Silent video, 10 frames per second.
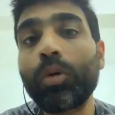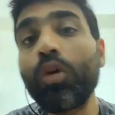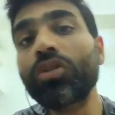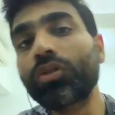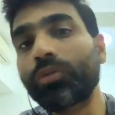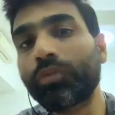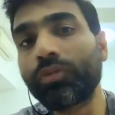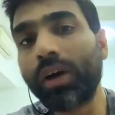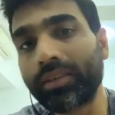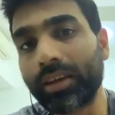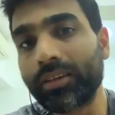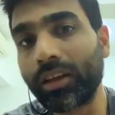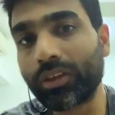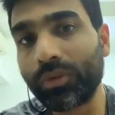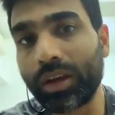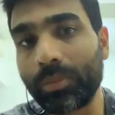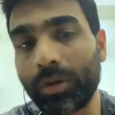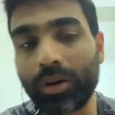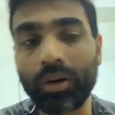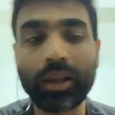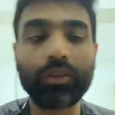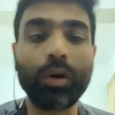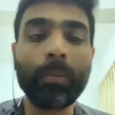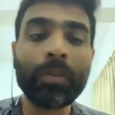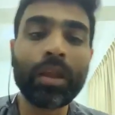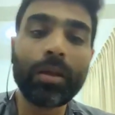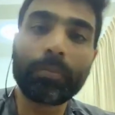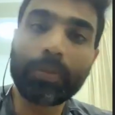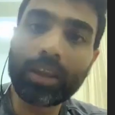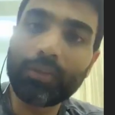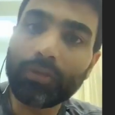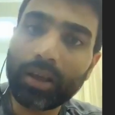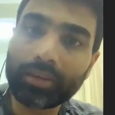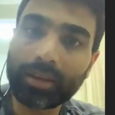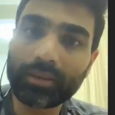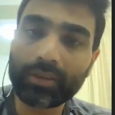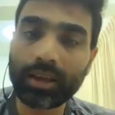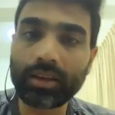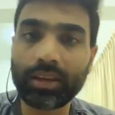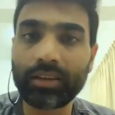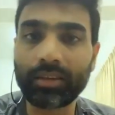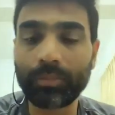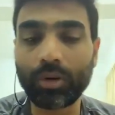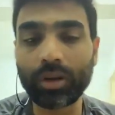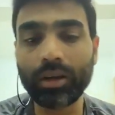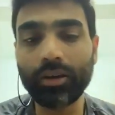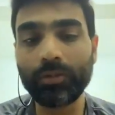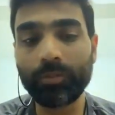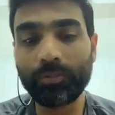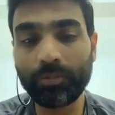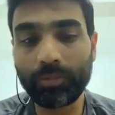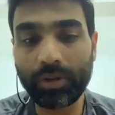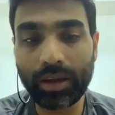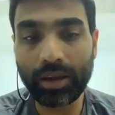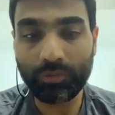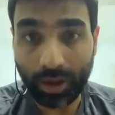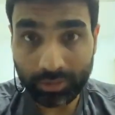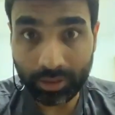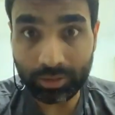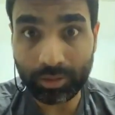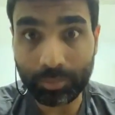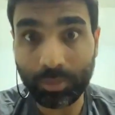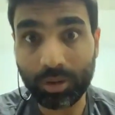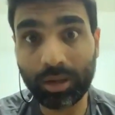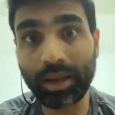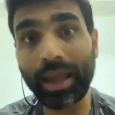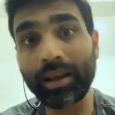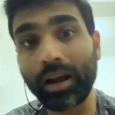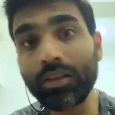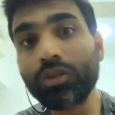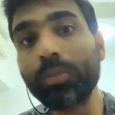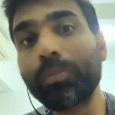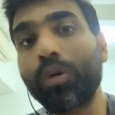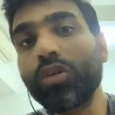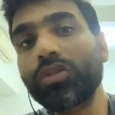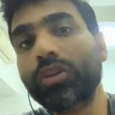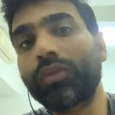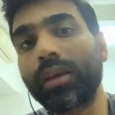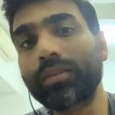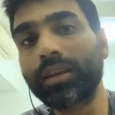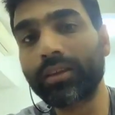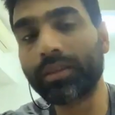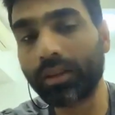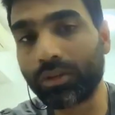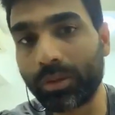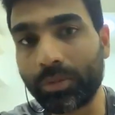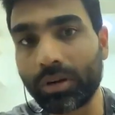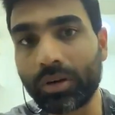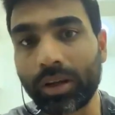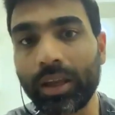Post fasting is also very important. Okay, so pre-fasting state is important, fasting is important, and also post fasting is also important.